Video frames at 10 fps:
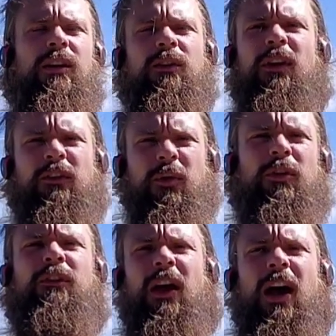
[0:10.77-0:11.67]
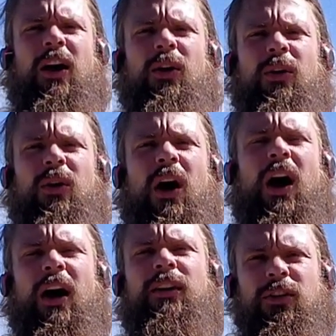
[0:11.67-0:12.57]
is very similar to how
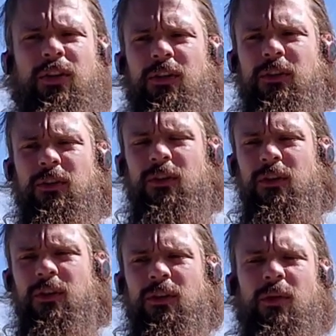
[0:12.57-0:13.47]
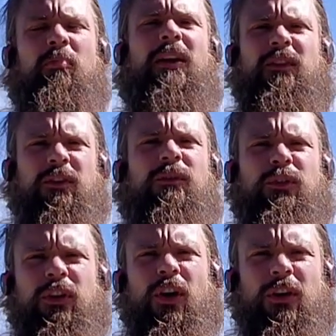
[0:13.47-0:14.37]
I learned the basics of
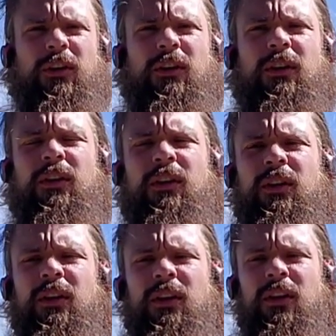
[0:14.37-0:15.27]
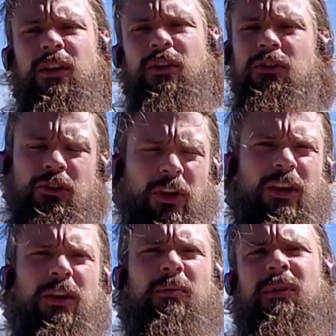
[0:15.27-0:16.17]
Qigong.
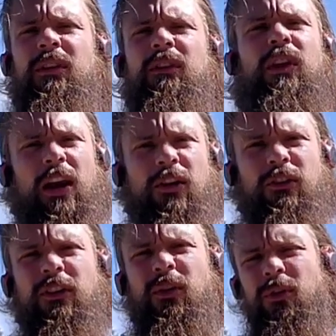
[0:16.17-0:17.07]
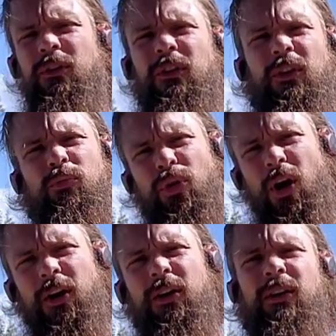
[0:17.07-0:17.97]
Qi means energy, similar to
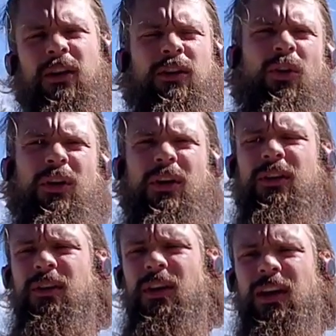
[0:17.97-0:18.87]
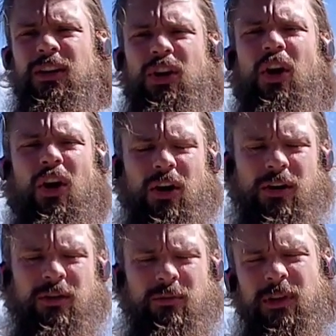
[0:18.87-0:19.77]
prana in yoga.
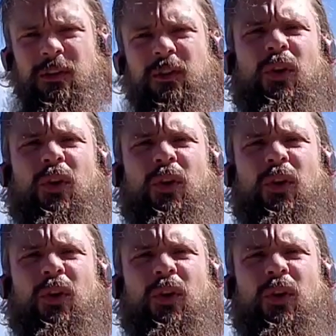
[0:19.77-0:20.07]
Gong means